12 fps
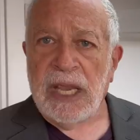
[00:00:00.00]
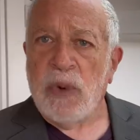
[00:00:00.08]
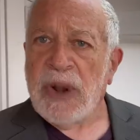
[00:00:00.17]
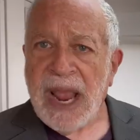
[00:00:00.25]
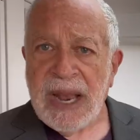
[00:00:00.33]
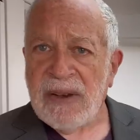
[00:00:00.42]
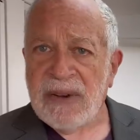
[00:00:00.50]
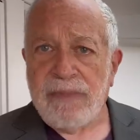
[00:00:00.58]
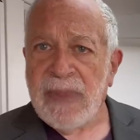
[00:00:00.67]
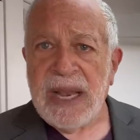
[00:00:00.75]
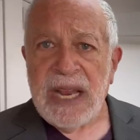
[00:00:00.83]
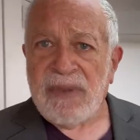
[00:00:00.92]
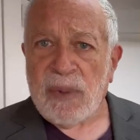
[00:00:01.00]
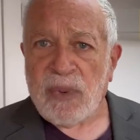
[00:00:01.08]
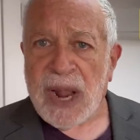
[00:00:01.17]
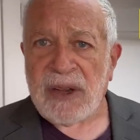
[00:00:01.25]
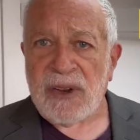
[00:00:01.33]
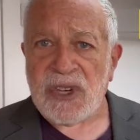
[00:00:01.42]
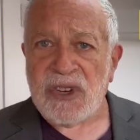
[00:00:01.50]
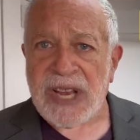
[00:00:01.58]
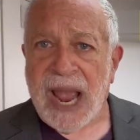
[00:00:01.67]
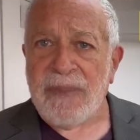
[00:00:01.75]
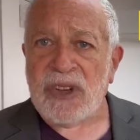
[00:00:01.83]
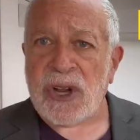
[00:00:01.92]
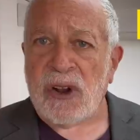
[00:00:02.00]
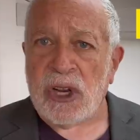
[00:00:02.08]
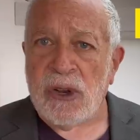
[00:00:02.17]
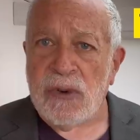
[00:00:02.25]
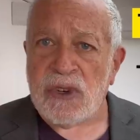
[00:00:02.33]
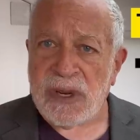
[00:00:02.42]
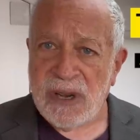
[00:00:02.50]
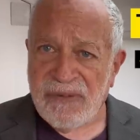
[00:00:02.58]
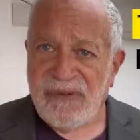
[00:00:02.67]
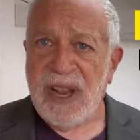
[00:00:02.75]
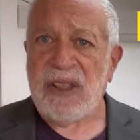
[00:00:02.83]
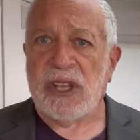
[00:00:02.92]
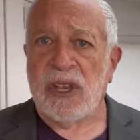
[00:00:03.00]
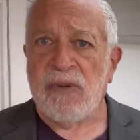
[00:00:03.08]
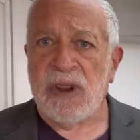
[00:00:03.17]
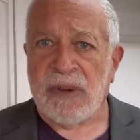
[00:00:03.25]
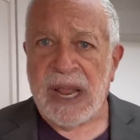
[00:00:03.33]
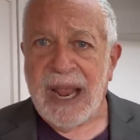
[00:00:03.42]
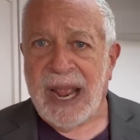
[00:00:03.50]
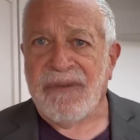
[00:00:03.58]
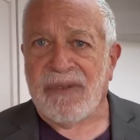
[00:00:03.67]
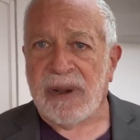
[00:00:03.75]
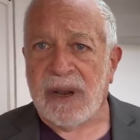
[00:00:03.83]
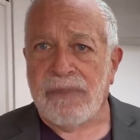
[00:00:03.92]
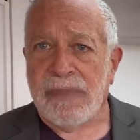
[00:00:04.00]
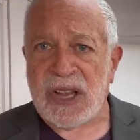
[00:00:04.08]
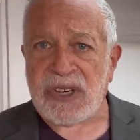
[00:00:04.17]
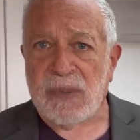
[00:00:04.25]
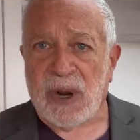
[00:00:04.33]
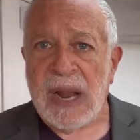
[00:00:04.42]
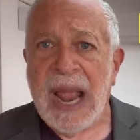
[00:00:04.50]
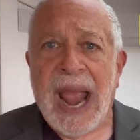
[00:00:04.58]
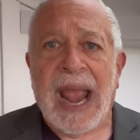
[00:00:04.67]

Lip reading: It would end many of the practices Amazon used to defeat the union effort in Bessemer